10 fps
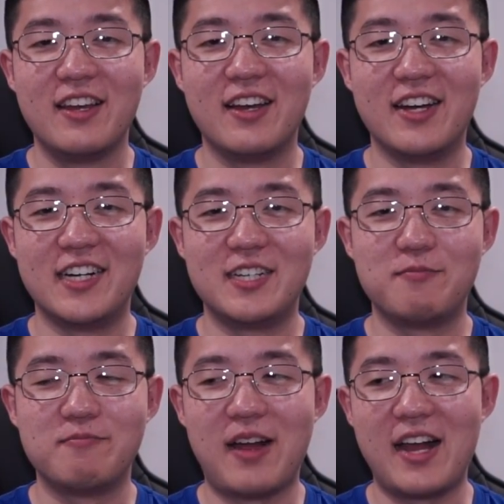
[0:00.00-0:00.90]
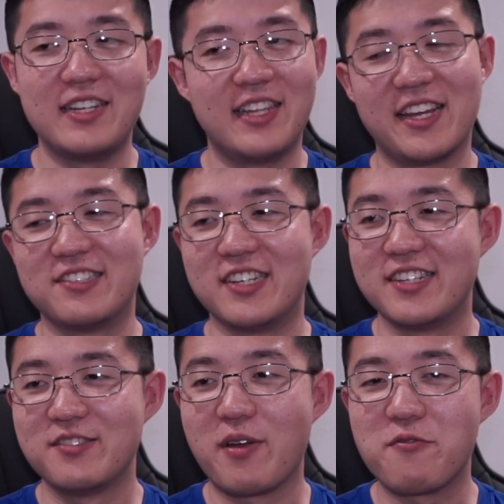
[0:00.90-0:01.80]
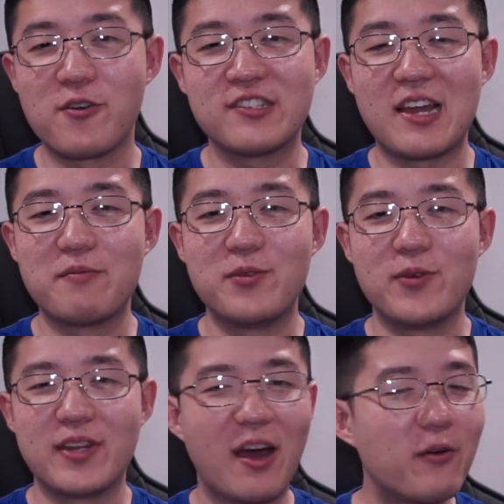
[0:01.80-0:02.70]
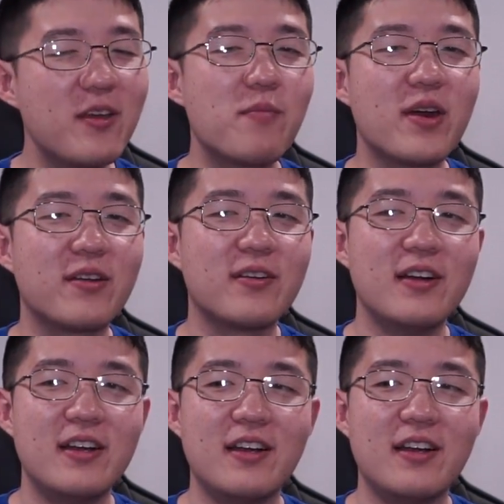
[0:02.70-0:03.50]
Like I said, this is my first time doing it. I'll get better.